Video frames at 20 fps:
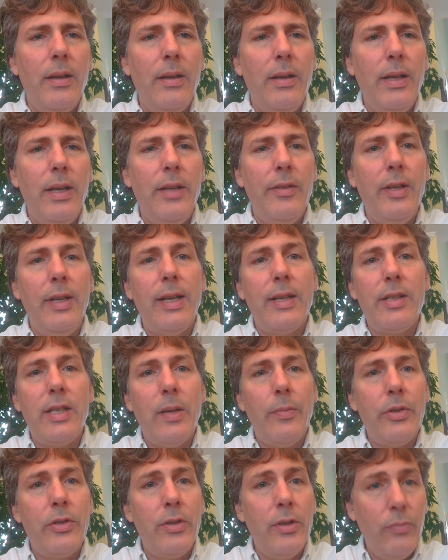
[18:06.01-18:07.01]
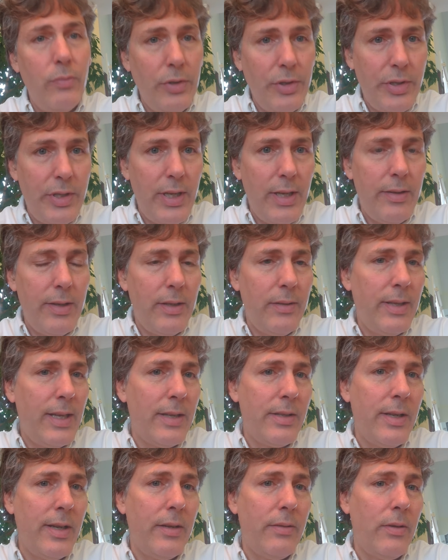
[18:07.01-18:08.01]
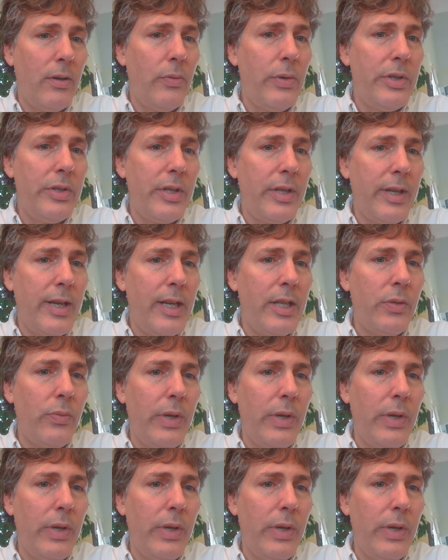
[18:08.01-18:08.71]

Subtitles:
In the next episode, we'll see that that's not always the case.